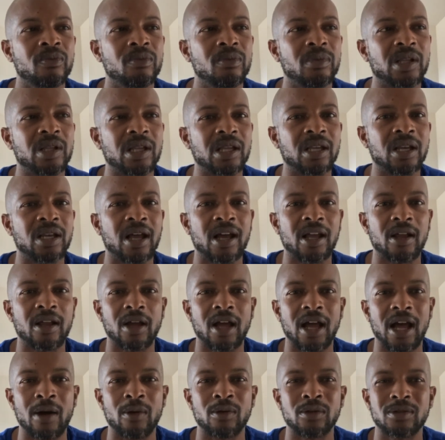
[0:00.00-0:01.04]
And
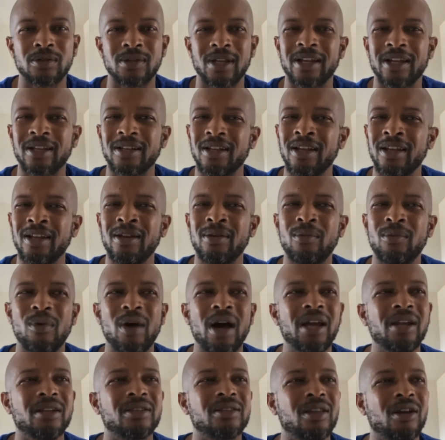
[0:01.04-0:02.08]
I was like, damn,
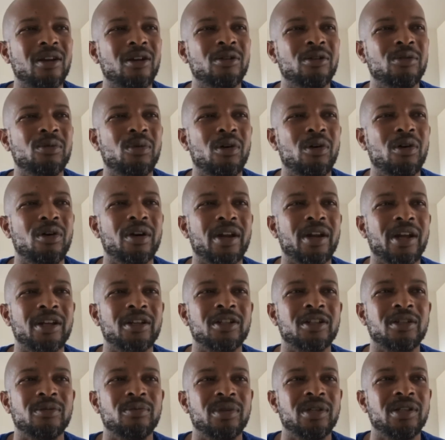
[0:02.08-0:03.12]
why the third ward
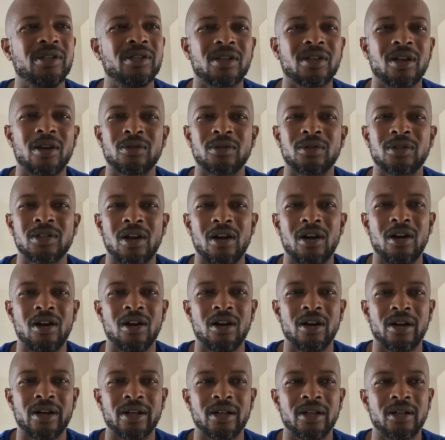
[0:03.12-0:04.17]
HEB so
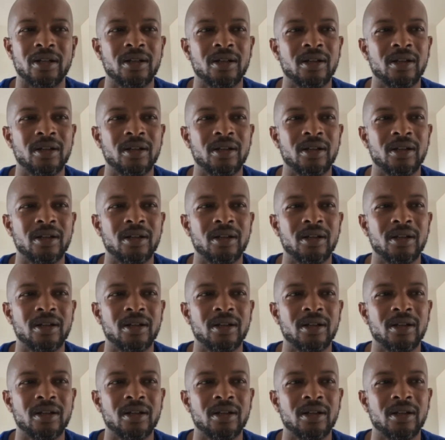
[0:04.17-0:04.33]
sorry?